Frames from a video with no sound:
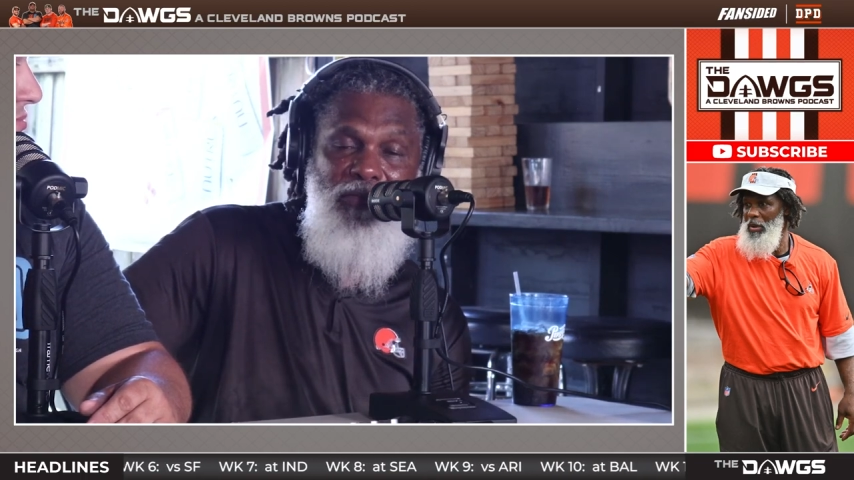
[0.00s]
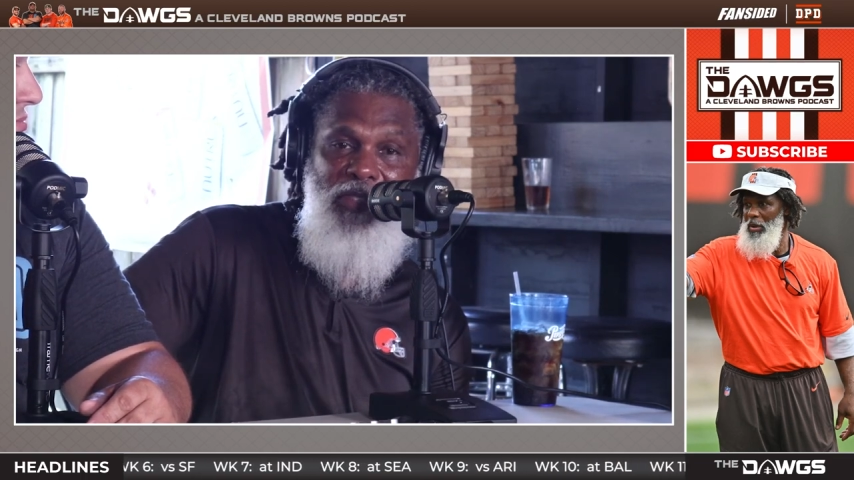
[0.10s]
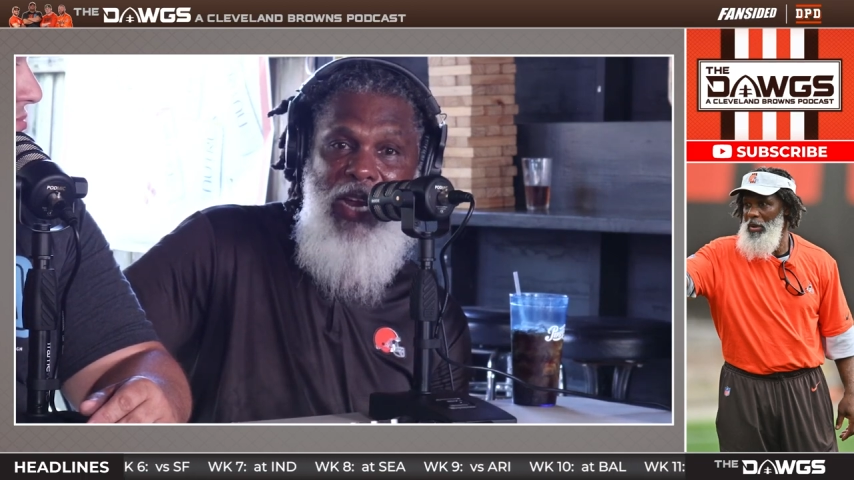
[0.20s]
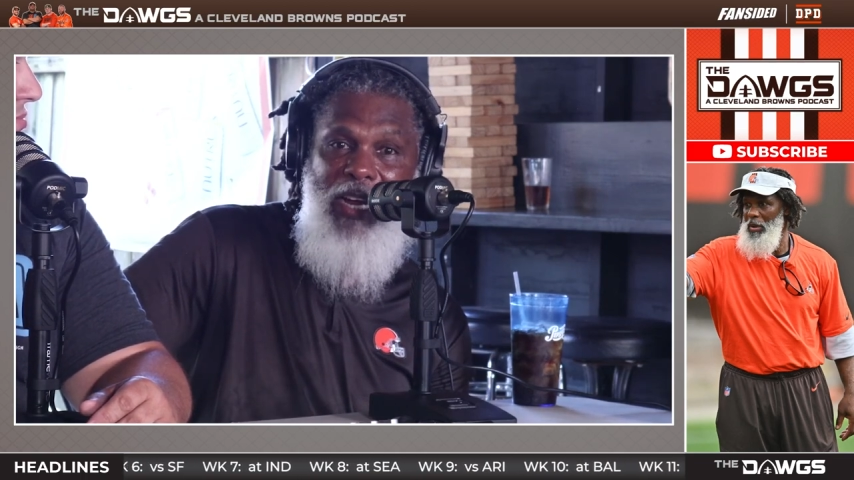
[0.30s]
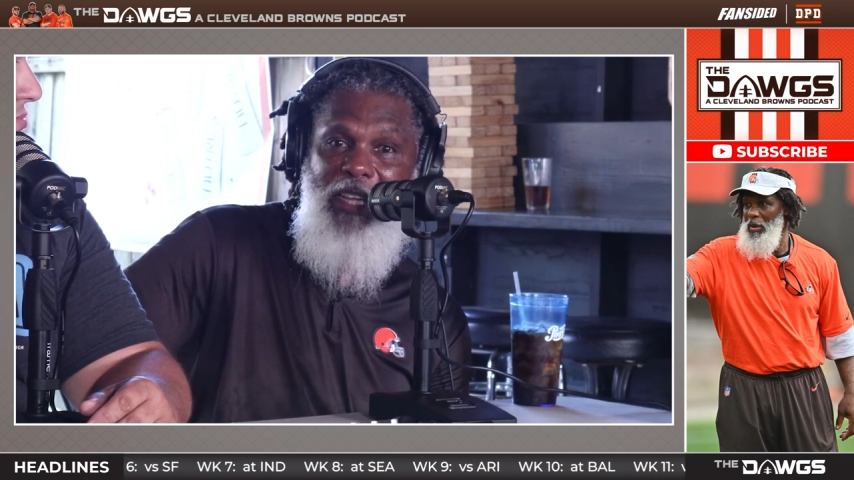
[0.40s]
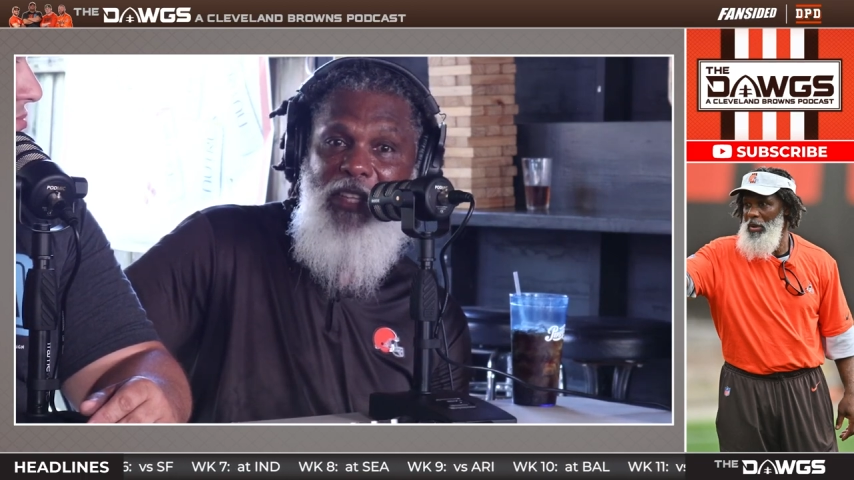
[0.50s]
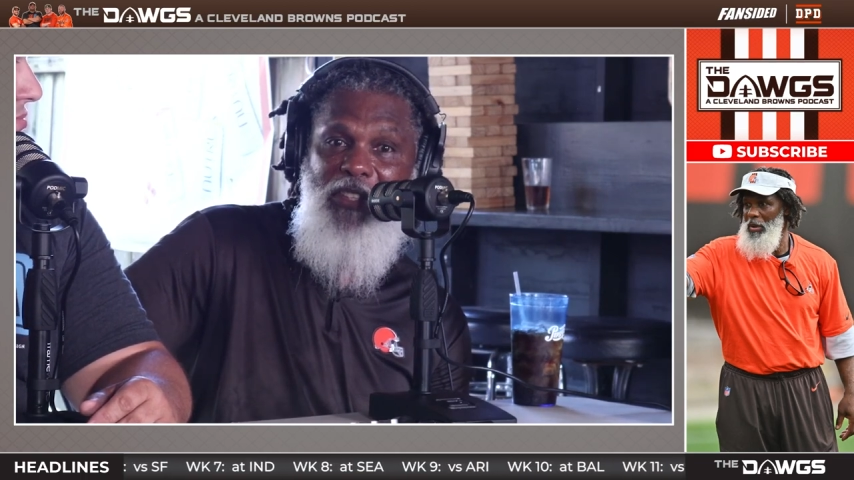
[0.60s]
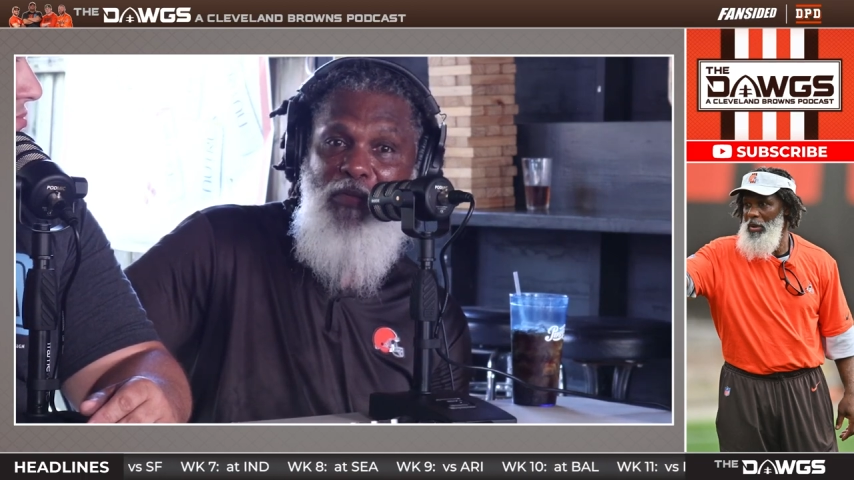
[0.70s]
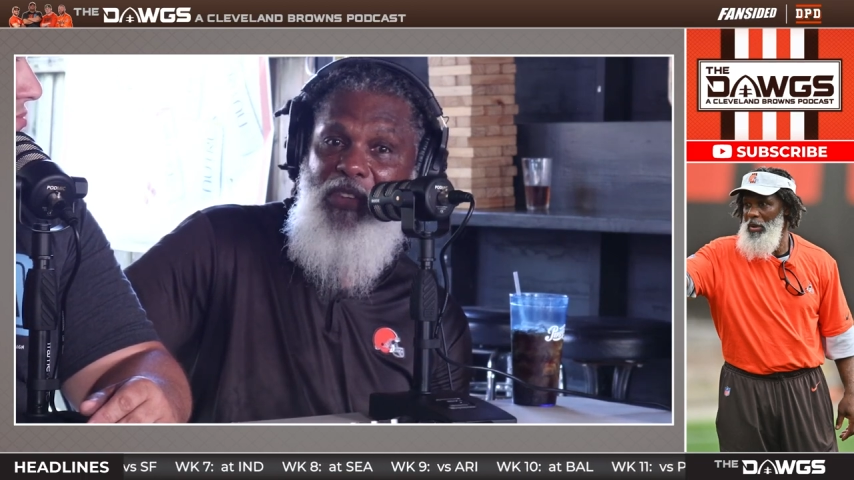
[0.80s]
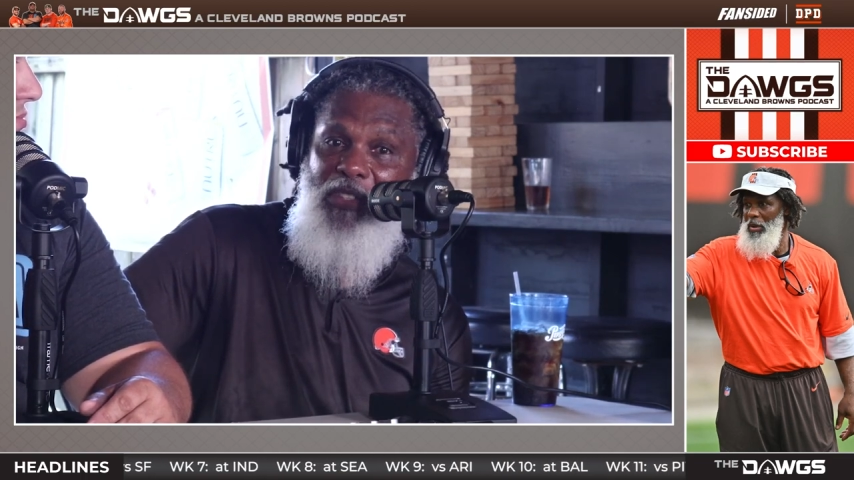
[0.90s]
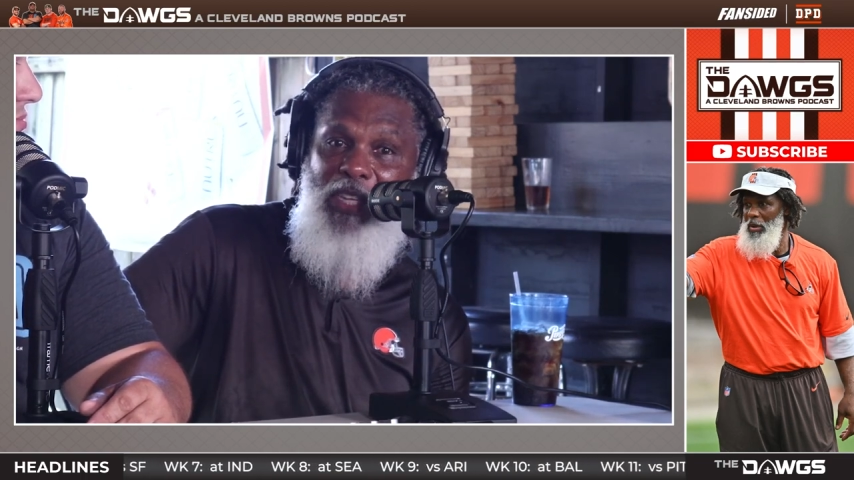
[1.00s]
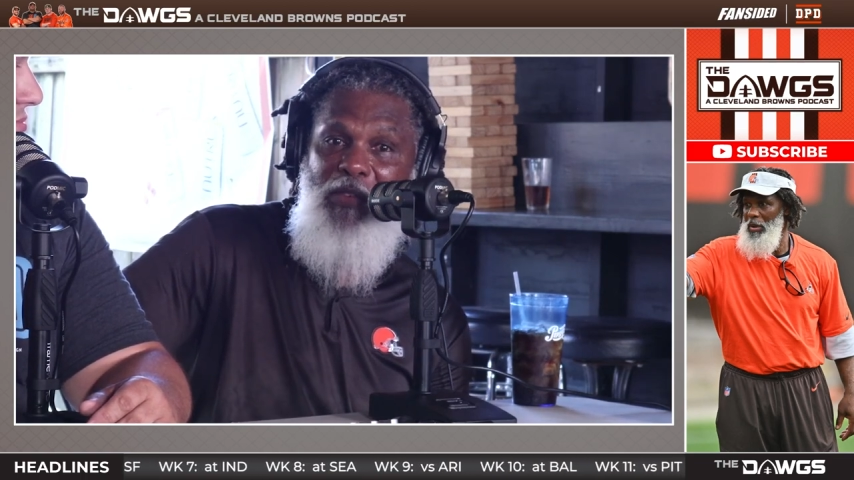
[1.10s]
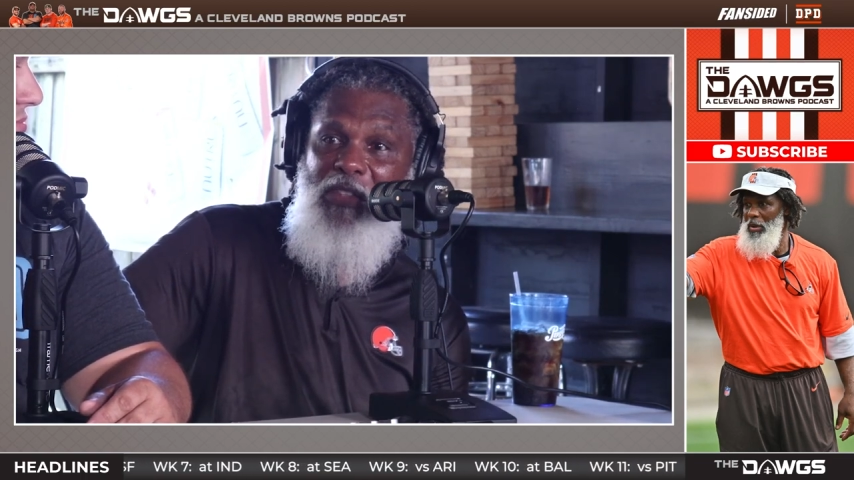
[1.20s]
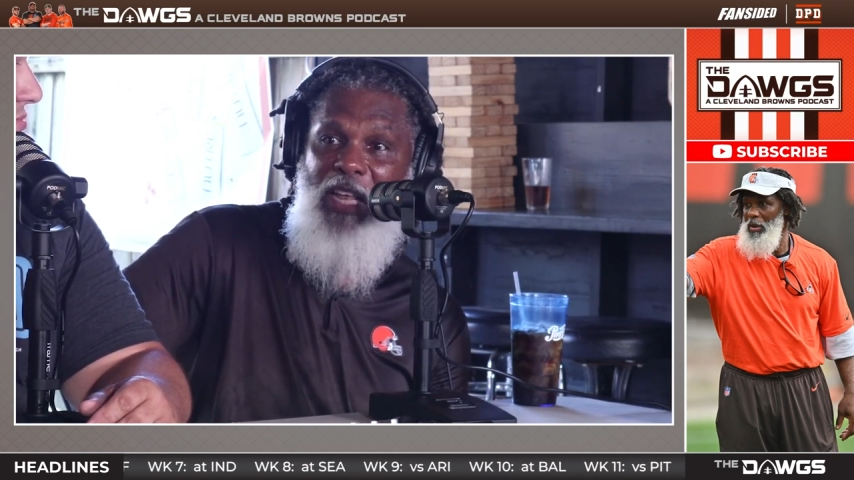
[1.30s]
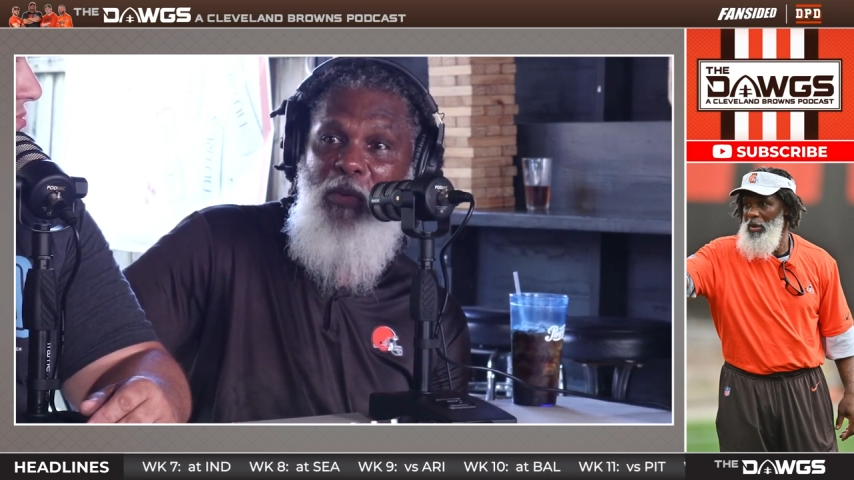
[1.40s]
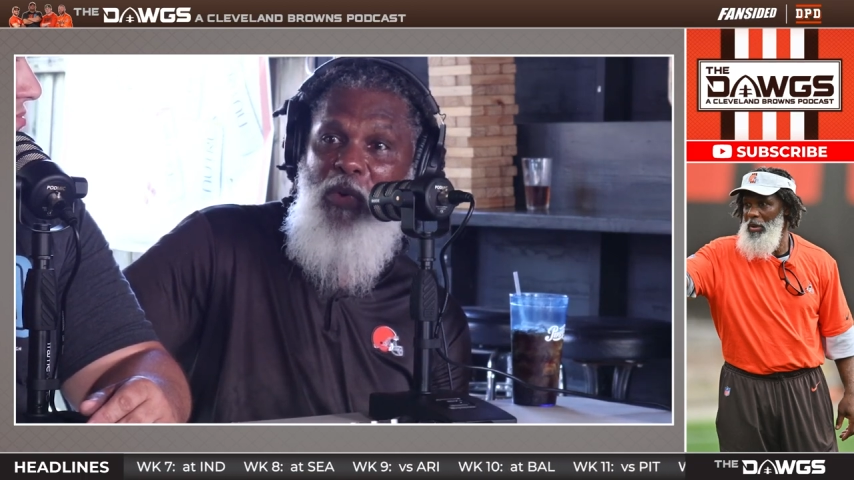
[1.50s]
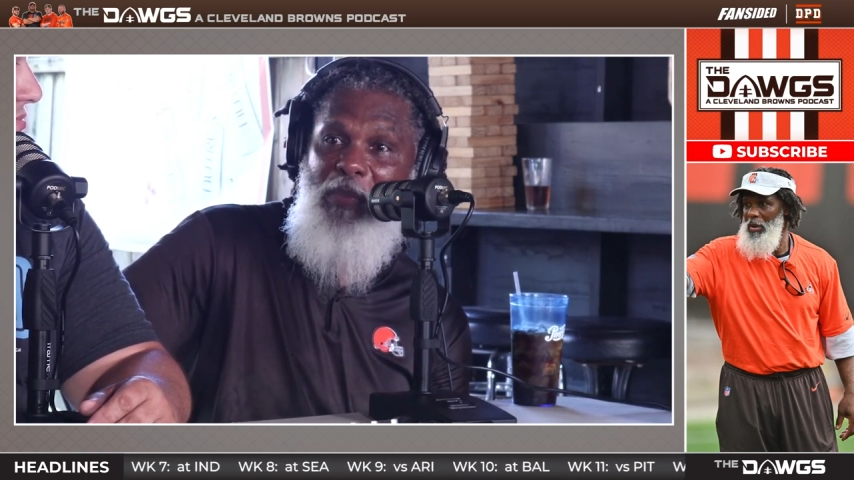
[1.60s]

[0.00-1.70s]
tight ends and receivers that will